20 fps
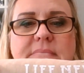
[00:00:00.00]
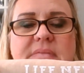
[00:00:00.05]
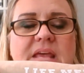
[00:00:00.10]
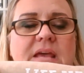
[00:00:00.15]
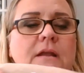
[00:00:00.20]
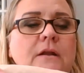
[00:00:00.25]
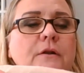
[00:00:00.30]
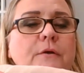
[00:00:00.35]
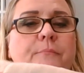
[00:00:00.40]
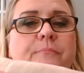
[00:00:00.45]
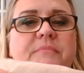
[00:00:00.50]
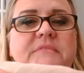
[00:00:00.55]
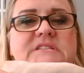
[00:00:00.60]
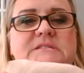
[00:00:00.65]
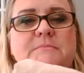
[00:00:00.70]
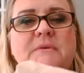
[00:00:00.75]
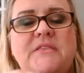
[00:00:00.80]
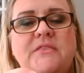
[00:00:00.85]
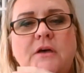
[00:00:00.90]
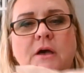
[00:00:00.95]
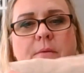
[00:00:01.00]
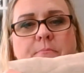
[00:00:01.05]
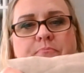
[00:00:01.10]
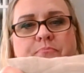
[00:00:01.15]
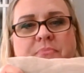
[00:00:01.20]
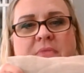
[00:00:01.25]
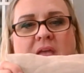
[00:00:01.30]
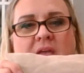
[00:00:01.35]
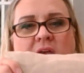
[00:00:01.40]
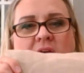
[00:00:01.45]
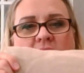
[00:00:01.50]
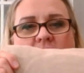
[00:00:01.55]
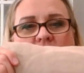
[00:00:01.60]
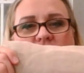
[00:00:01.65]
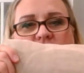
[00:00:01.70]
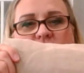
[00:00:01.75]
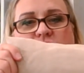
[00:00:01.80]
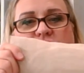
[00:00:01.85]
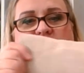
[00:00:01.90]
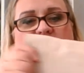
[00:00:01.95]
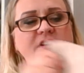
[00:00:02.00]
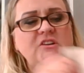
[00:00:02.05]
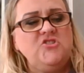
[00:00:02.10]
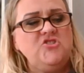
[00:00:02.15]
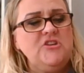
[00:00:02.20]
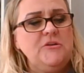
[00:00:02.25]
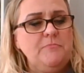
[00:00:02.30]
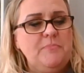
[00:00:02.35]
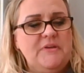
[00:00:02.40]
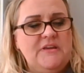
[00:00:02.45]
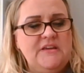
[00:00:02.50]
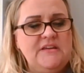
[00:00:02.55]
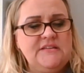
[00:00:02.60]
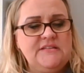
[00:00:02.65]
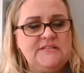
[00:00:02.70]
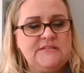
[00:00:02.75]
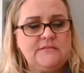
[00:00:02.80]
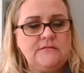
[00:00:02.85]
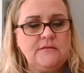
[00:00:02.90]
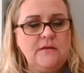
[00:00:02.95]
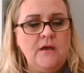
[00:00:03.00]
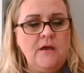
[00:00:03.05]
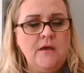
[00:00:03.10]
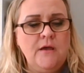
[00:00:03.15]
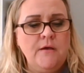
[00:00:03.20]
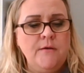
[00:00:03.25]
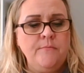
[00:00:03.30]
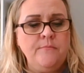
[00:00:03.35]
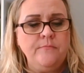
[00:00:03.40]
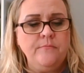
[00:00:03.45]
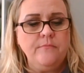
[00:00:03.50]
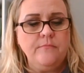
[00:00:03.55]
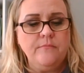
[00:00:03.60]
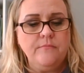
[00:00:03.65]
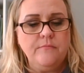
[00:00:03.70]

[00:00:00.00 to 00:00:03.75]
I don't know. It's my thought. The finishing piece appeared